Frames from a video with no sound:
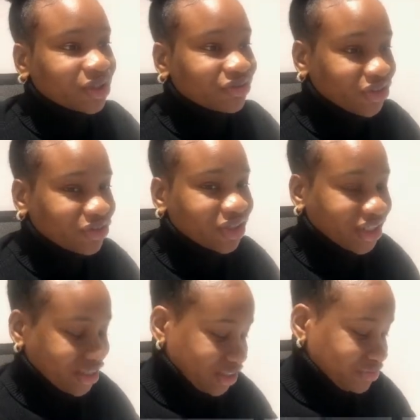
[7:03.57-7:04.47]
you like
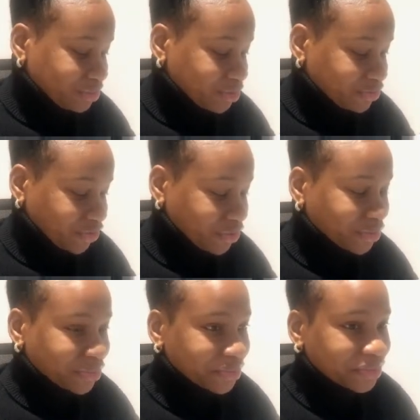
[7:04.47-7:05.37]
this Figma file.
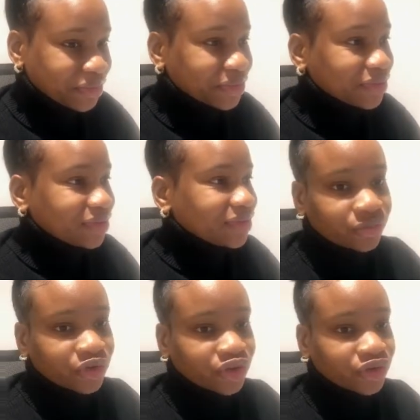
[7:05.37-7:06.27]

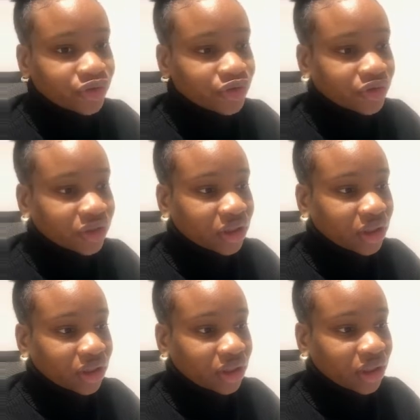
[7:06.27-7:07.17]
So
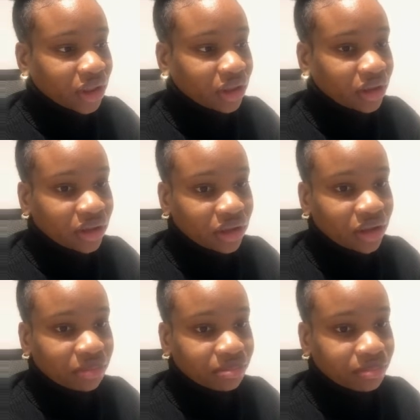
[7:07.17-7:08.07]
I'm just going to
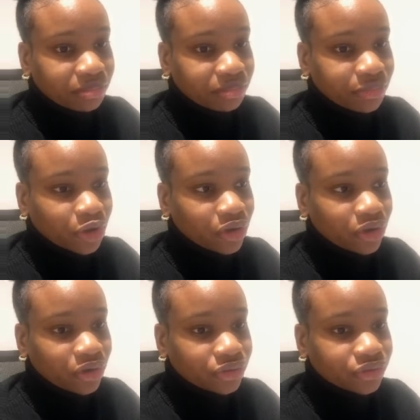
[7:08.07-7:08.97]
take like
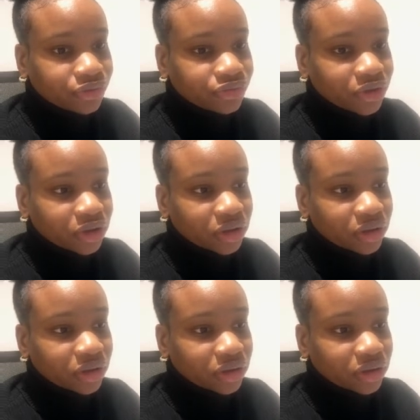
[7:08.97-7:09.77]
maybe this.